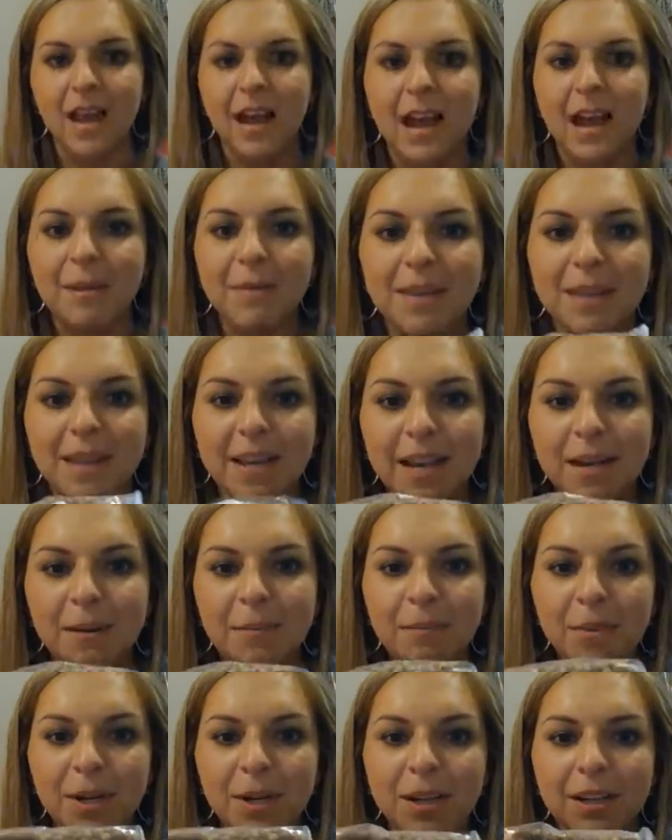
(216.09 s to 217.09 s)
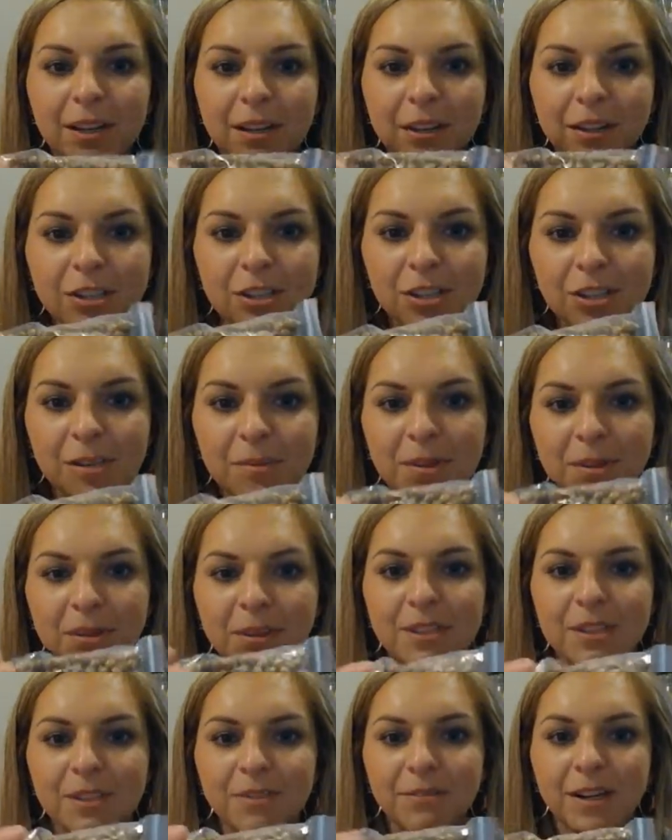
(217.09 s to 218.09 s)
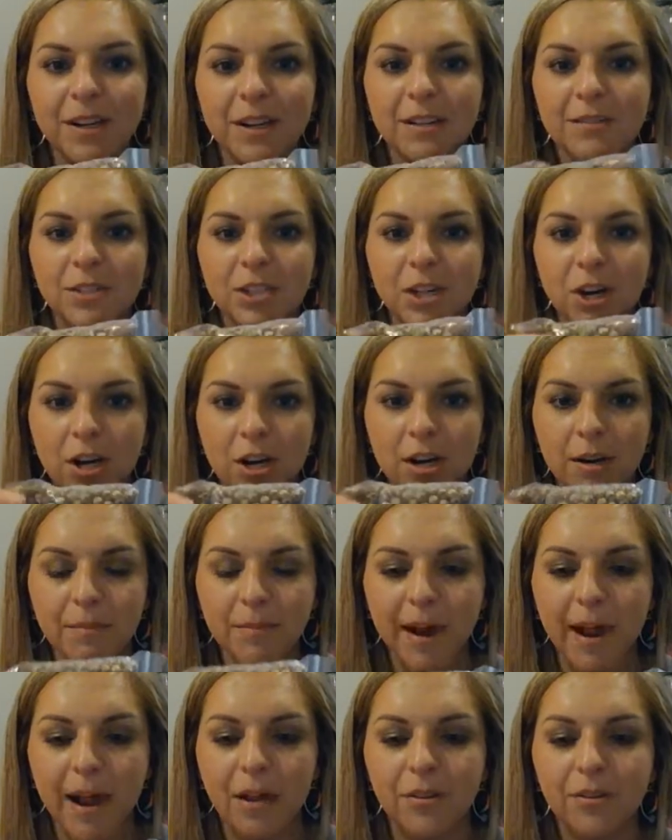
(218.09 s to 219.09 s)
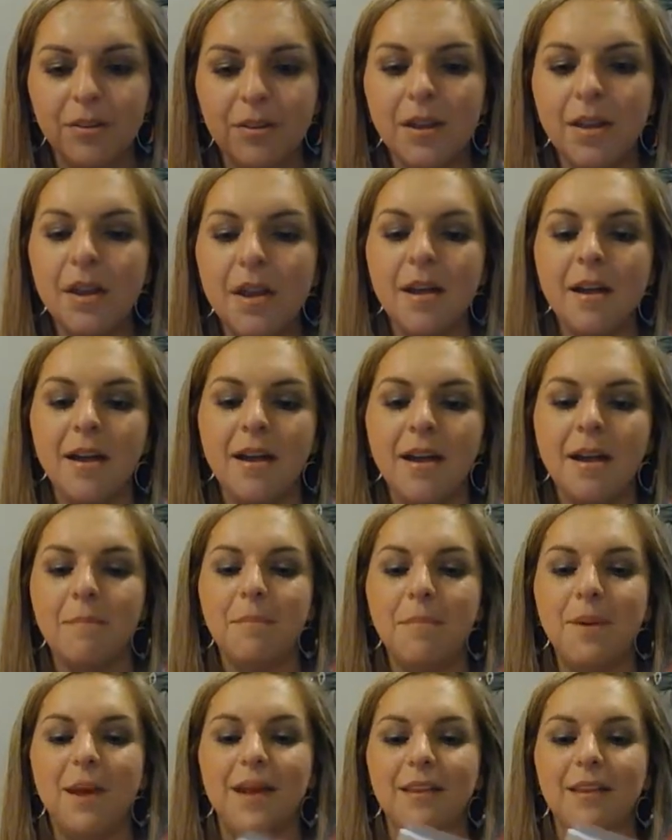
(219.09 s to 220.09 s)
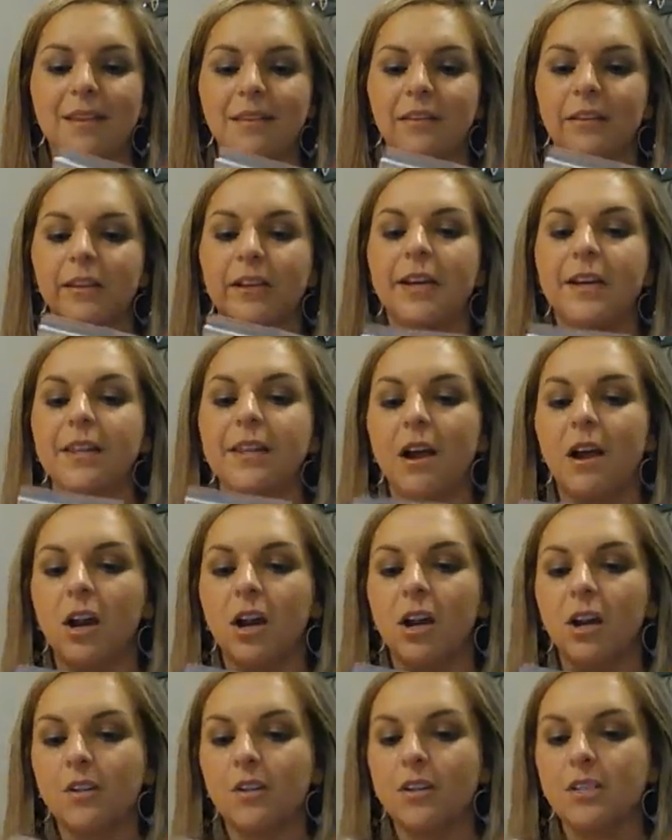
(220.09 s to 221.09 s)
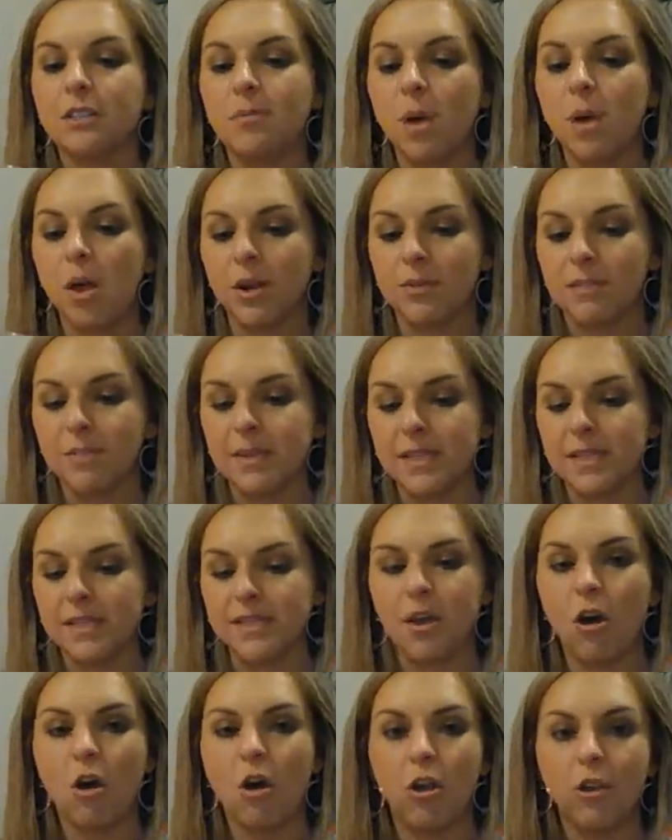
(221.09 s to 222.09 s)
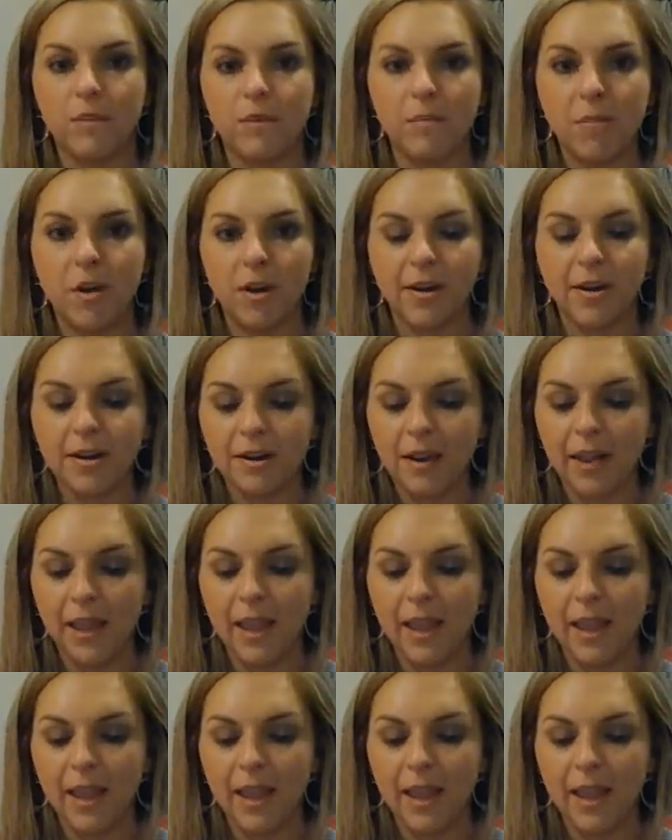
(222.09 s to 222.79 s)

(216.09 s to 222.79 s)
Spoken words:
I mean, they got a pretty color to them. They're different, darker brown, but they are the smaller beads. All of them are.